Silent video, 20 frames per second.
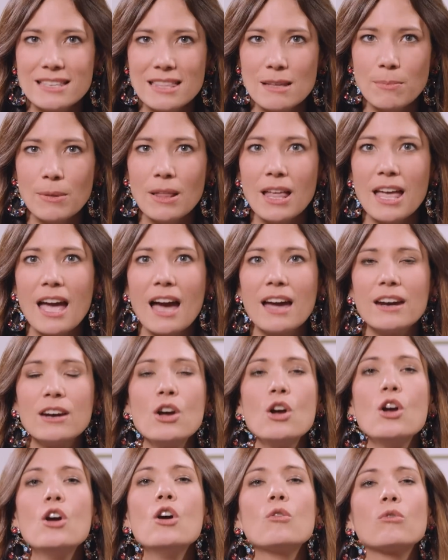to the plan,
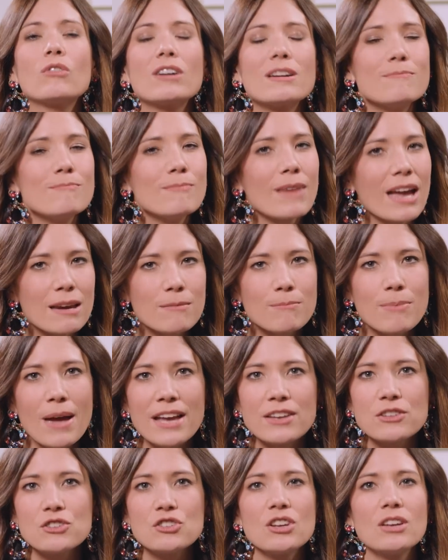remain
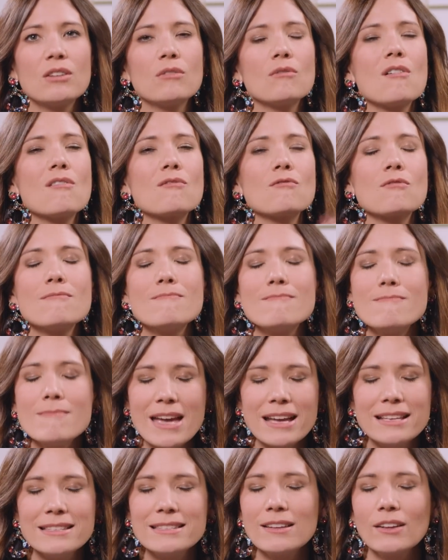patient,
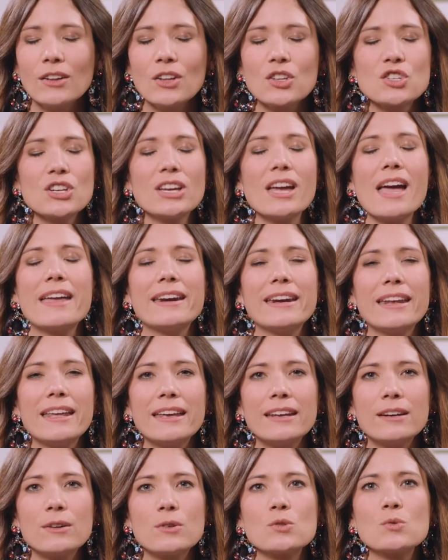remain diligent, and
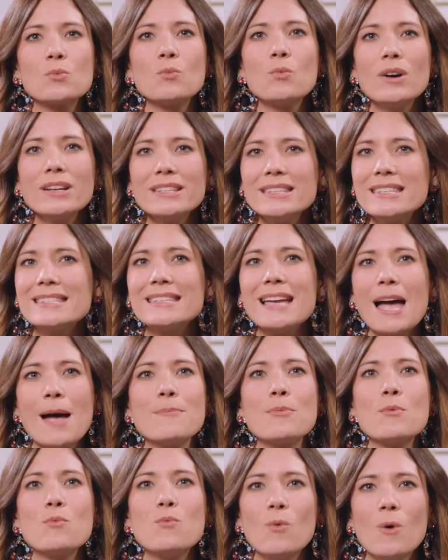it is one
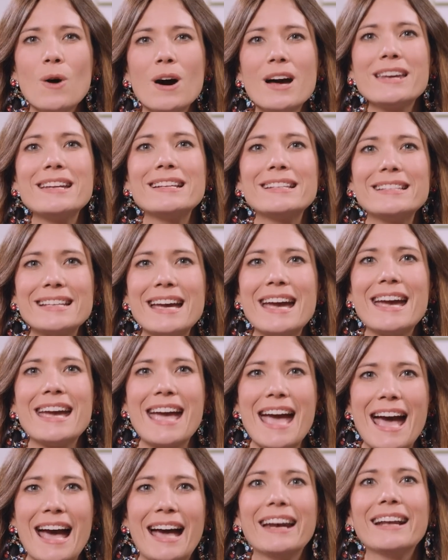step, one
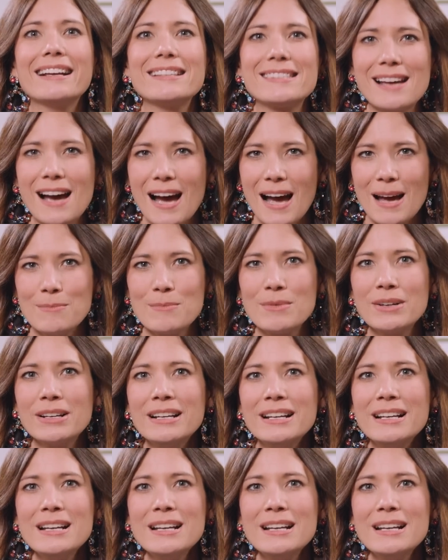day at a time.